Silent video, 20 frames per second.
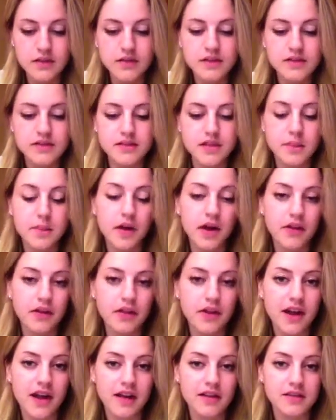Some
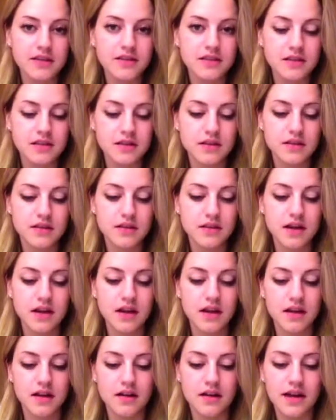other health
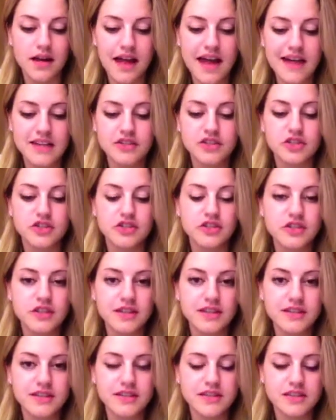hazards
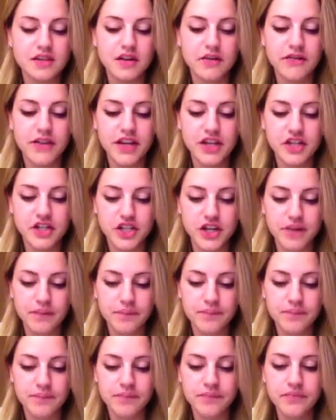is
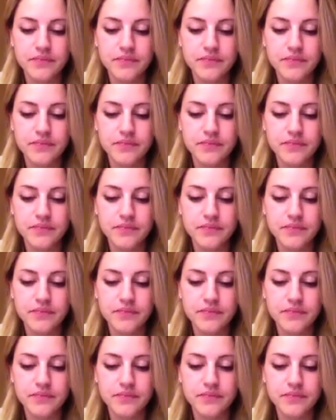starvation.